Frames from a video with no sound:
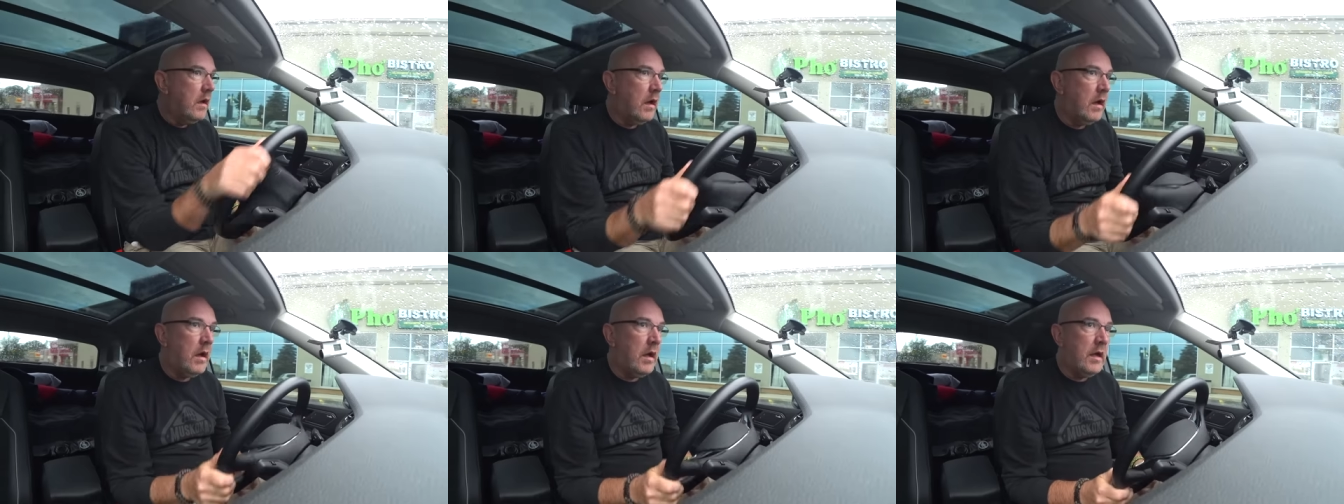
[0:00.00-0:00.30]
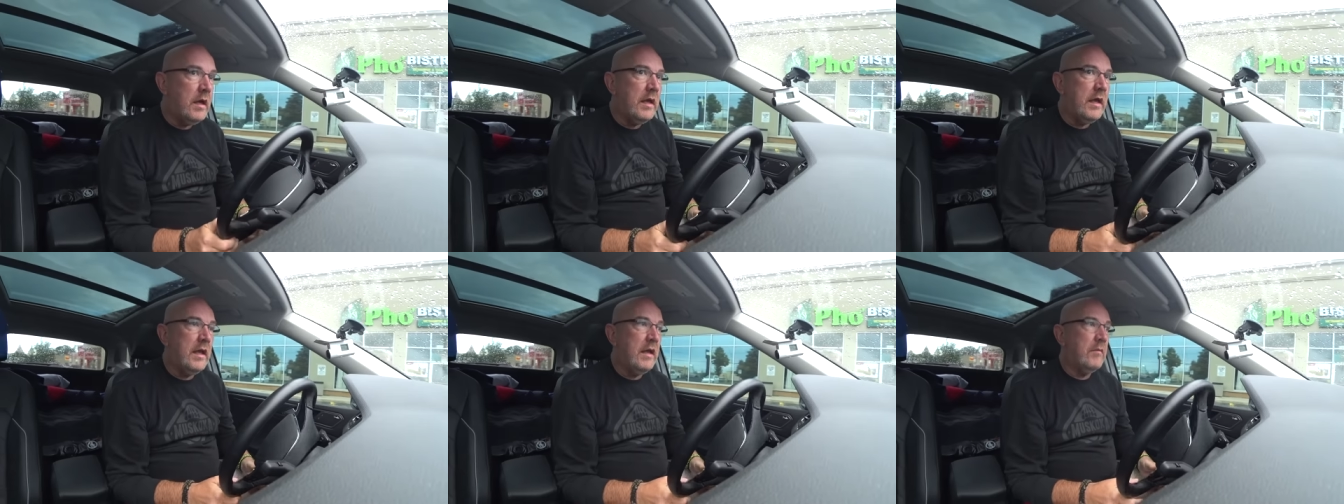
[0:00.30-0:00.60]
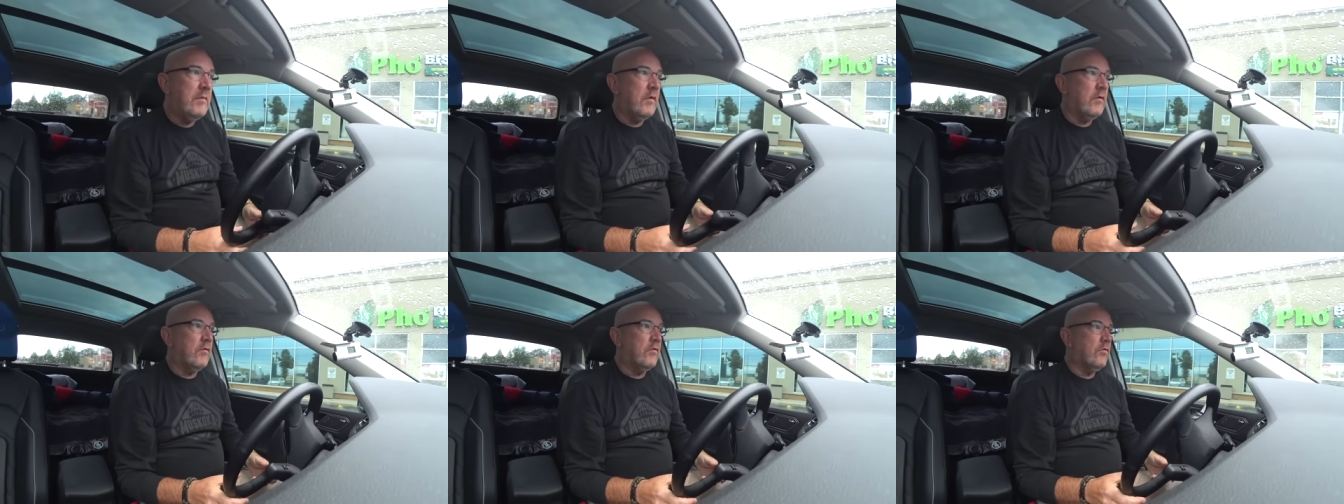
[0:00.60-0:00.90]
I
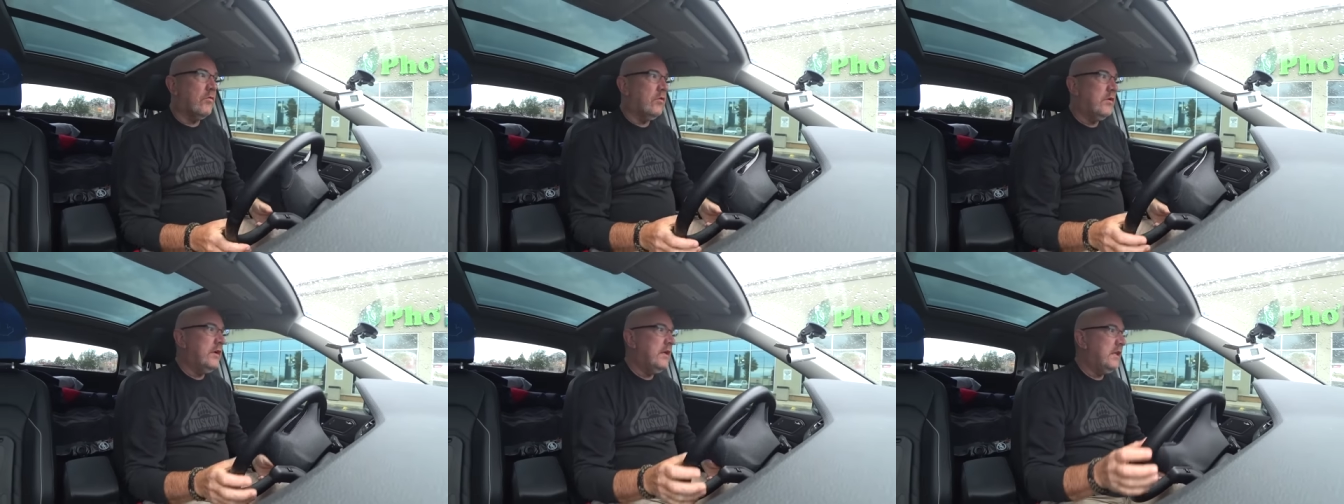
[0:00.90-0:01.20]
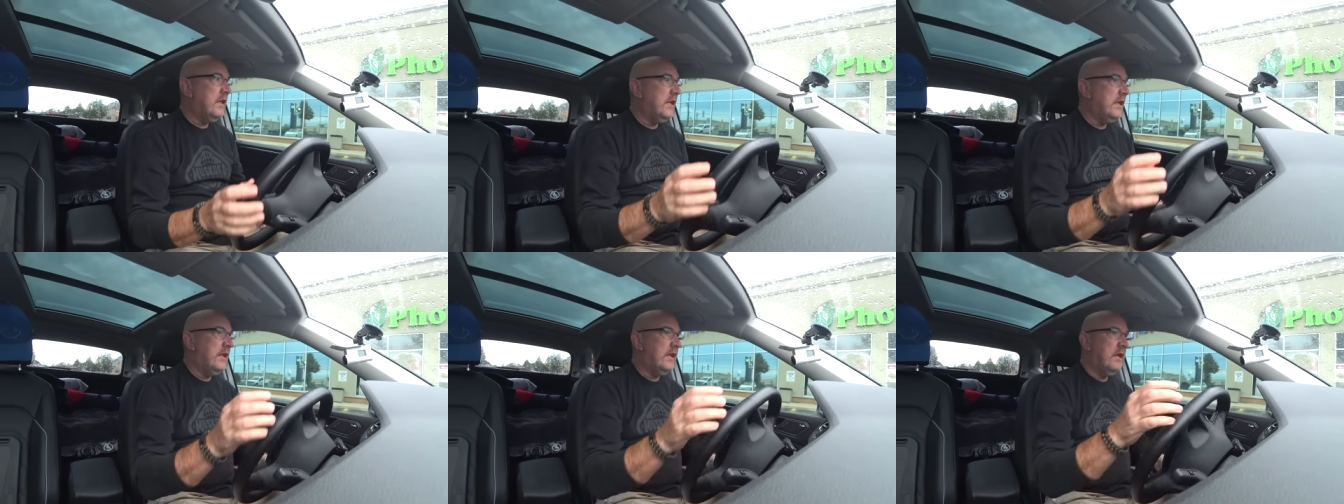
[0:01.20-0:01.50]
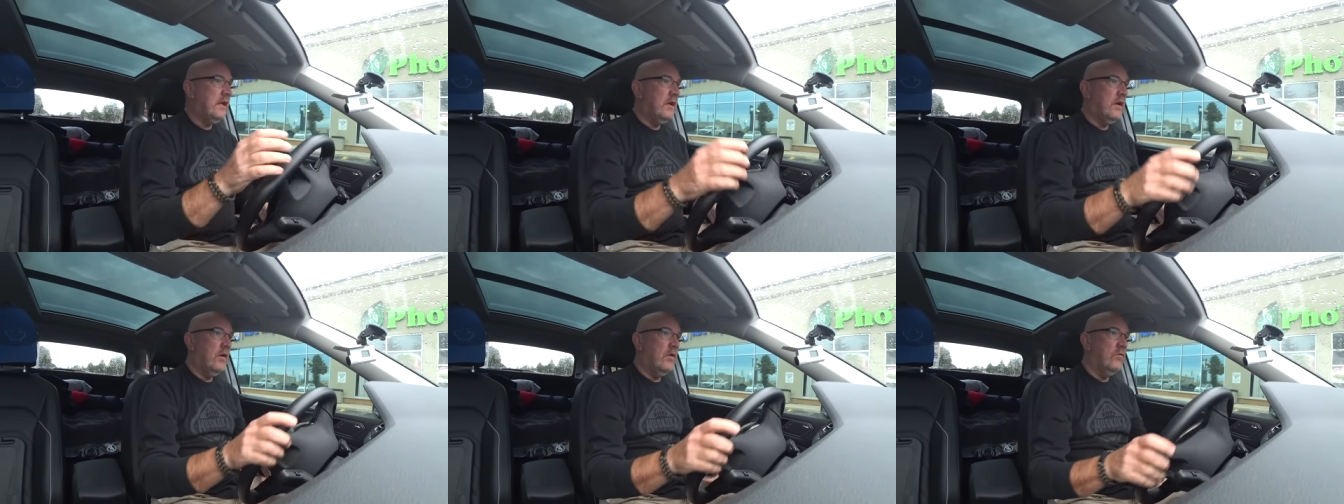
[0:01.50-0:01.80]
am
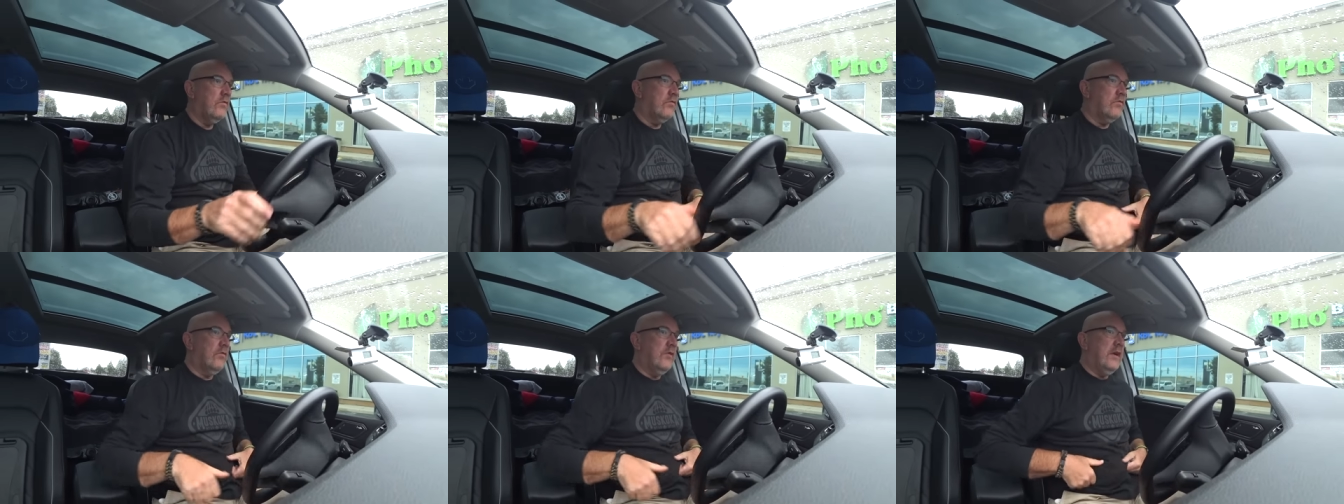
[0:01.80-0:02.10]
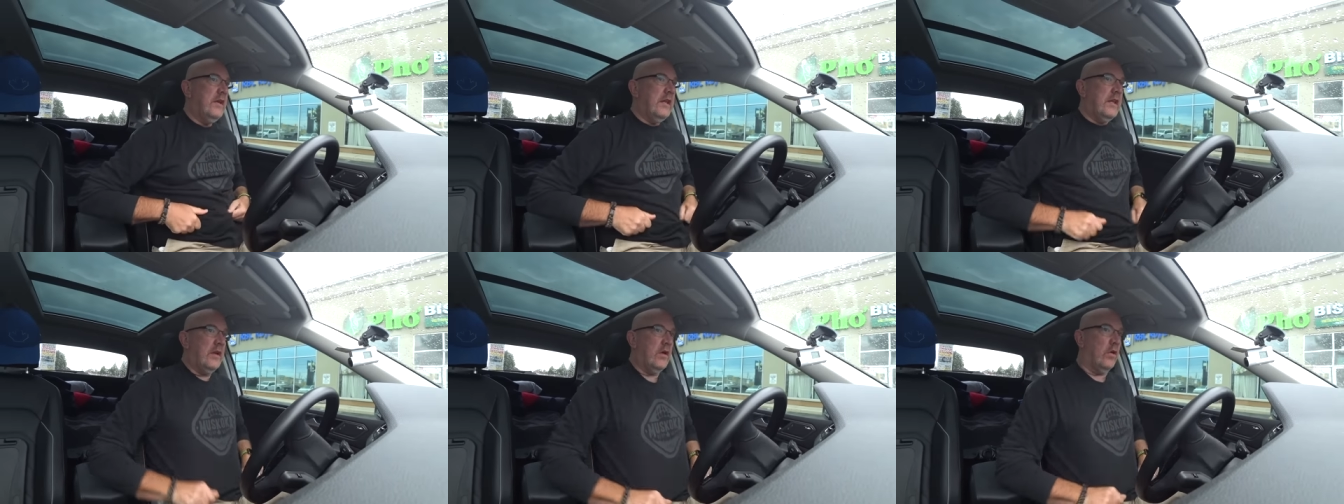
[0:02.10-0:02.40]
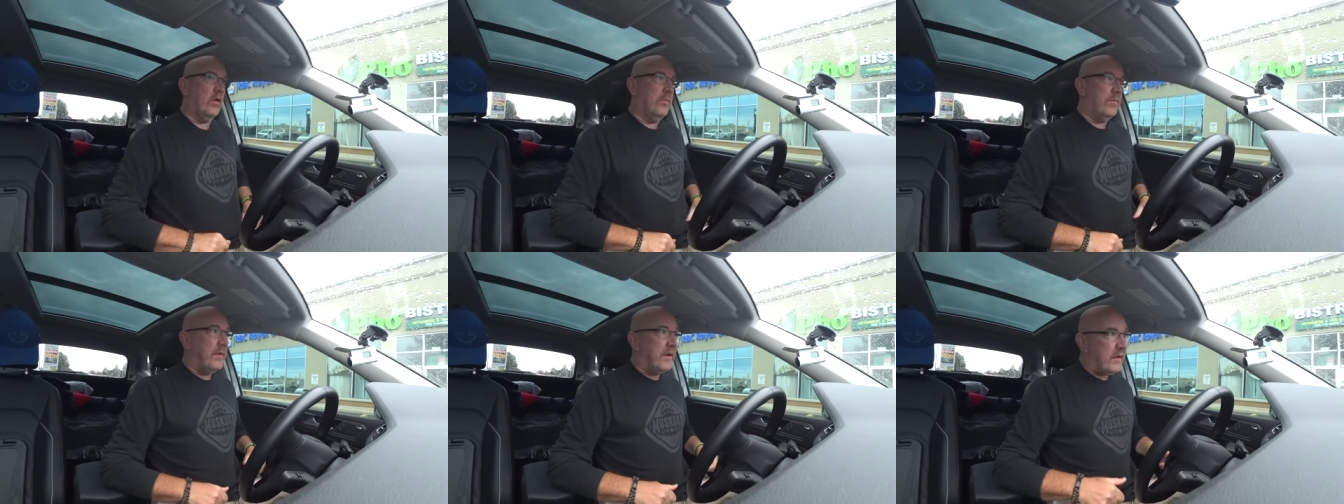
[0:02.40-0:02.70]
really, really
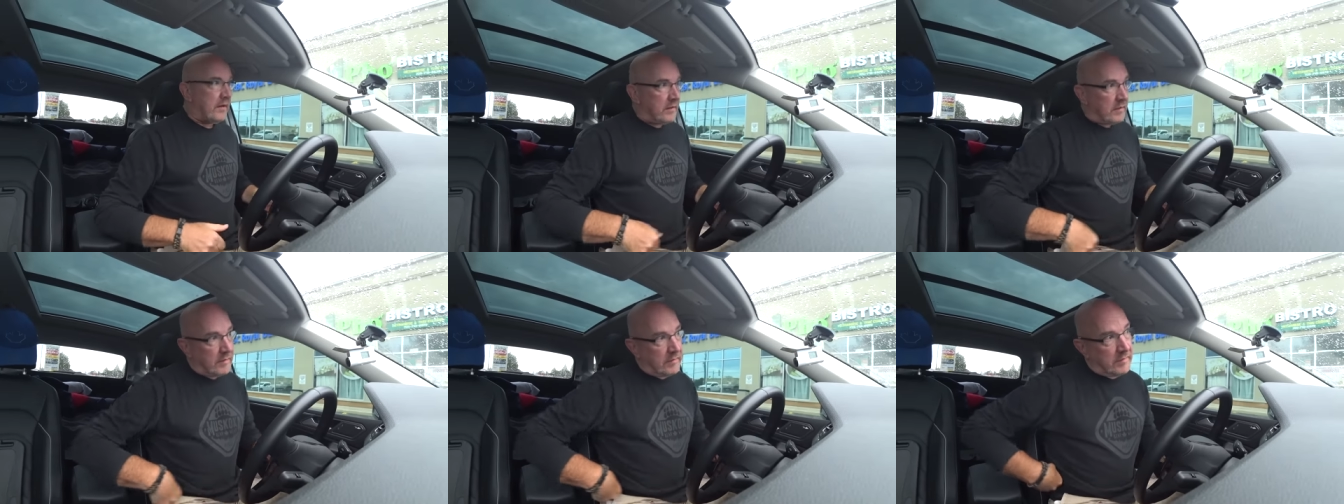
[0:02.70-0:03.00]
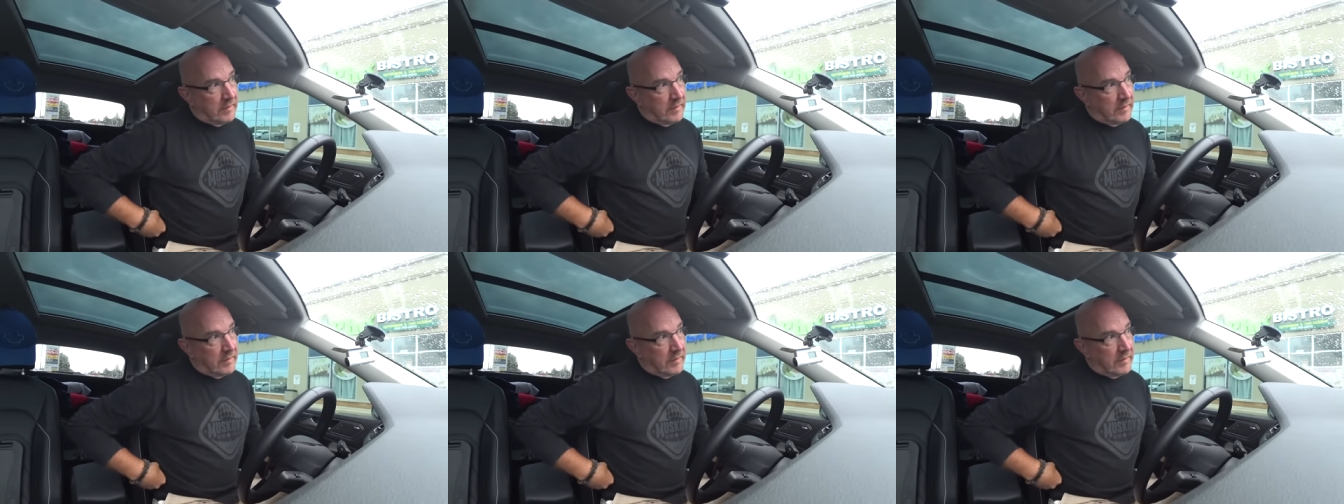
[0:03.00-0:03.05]
hoping